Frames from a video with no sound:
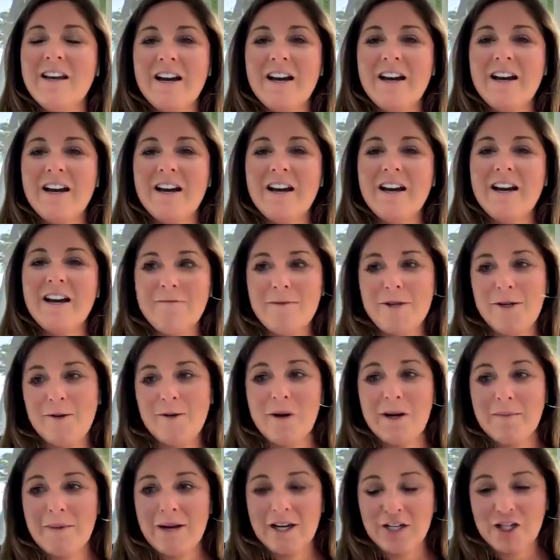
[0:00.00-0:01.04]
you want
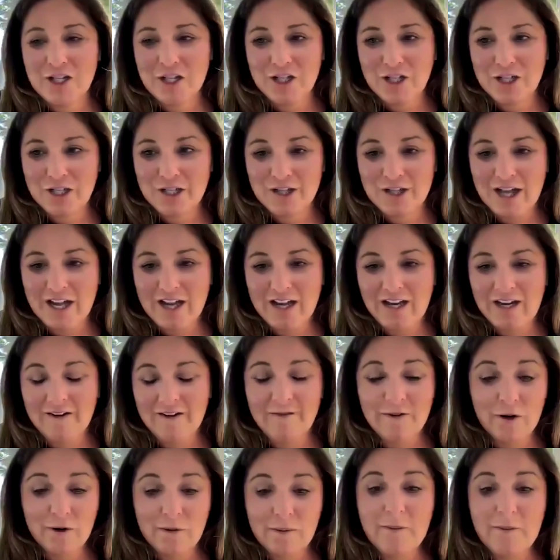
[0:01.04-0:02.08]
to make sure that if
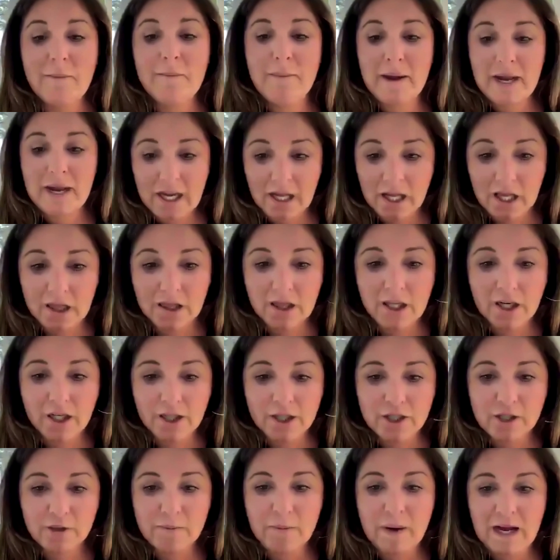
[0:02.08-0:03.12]
you're making a
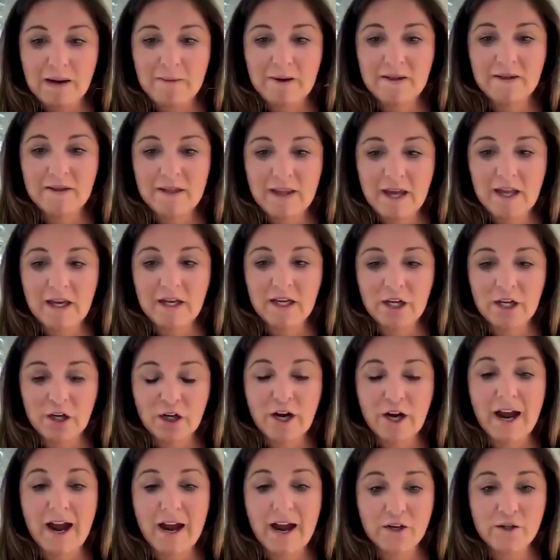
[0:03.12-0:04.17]
larger payment than
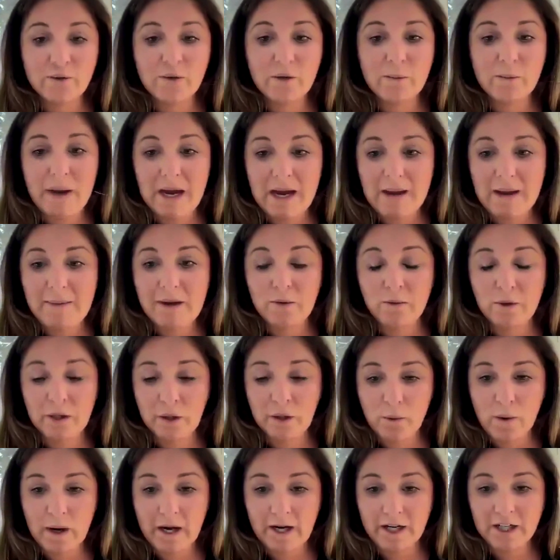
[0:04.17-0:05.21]
your actual payment
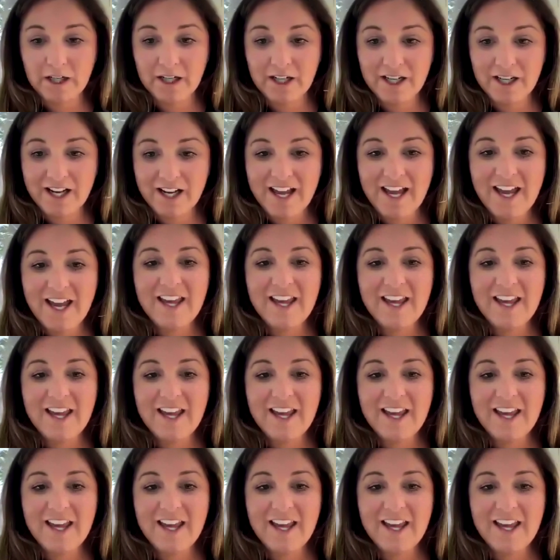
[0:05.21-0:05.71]
required,